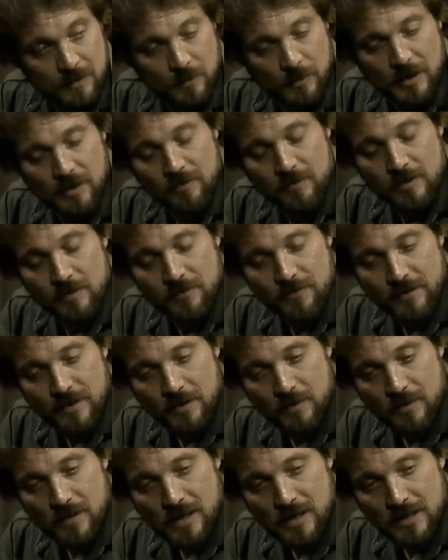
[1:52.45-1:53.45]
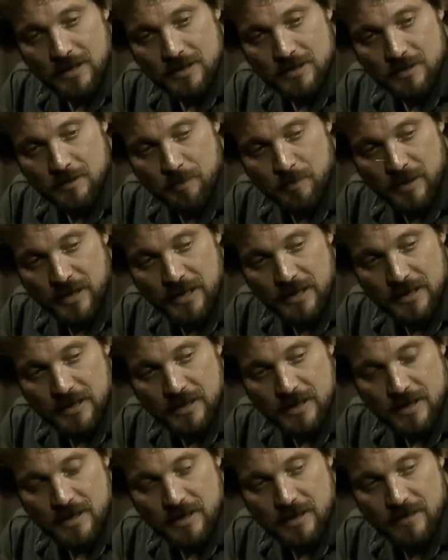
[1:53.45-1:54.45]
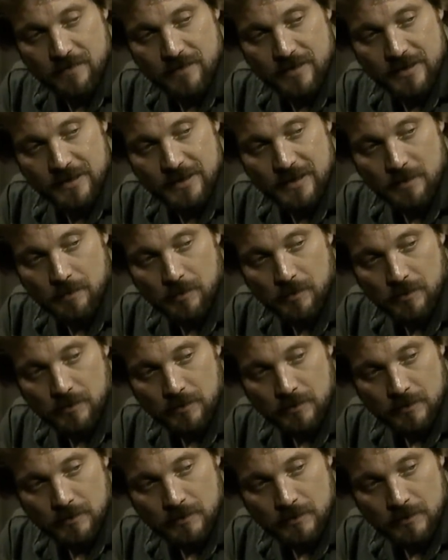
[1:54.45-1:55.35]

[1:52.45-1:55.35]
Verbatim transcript: Whatever the federales are paying you, I'll give you double.